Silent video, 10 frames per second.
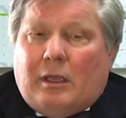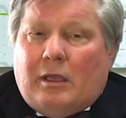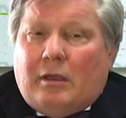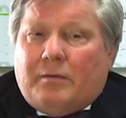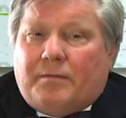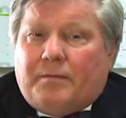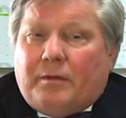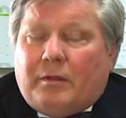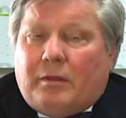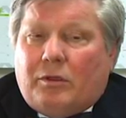If
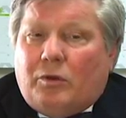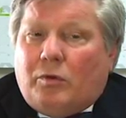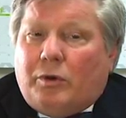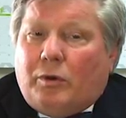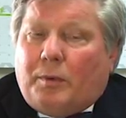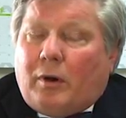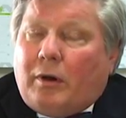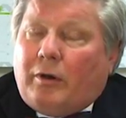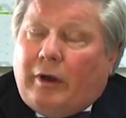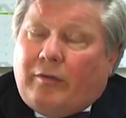you or your
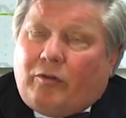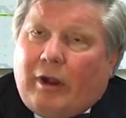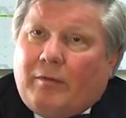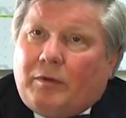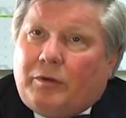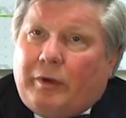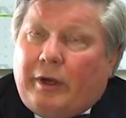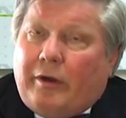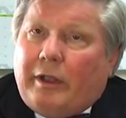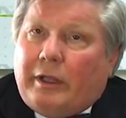partner have traveled to an
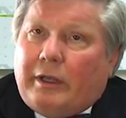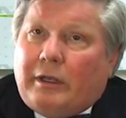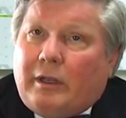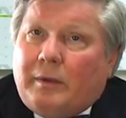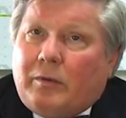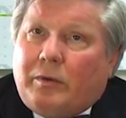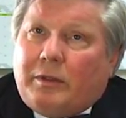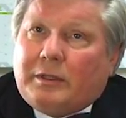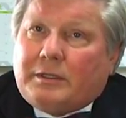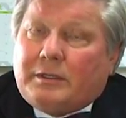area endemic
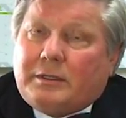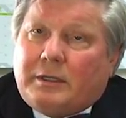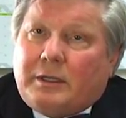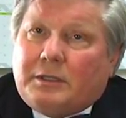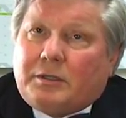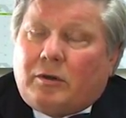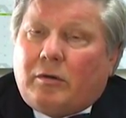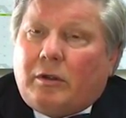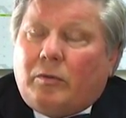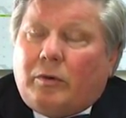with this disease,
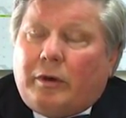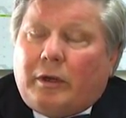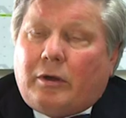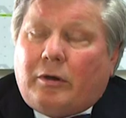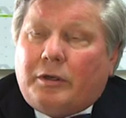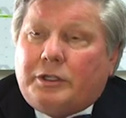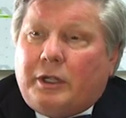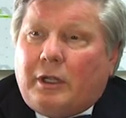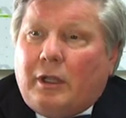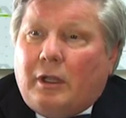certainly we're
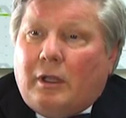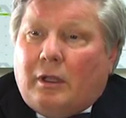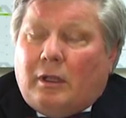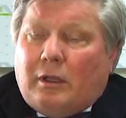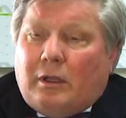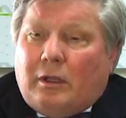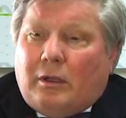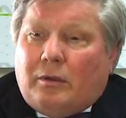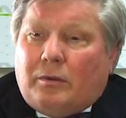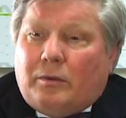encouraging
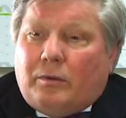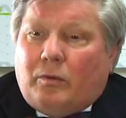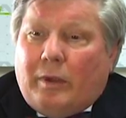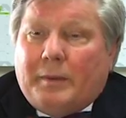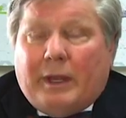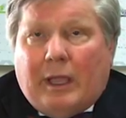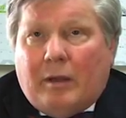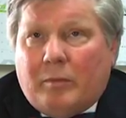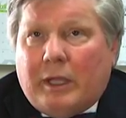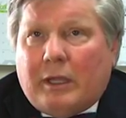women
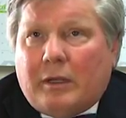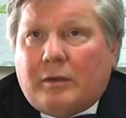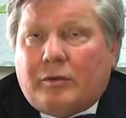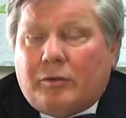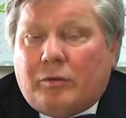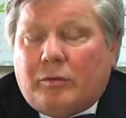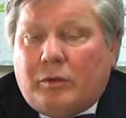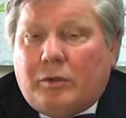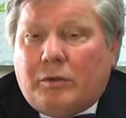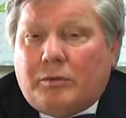and men to
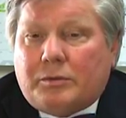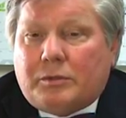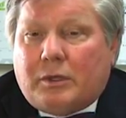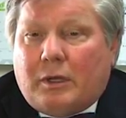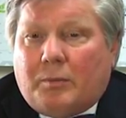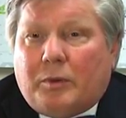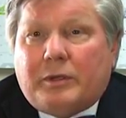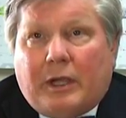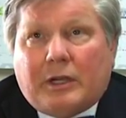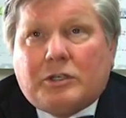use
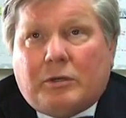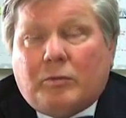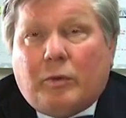protection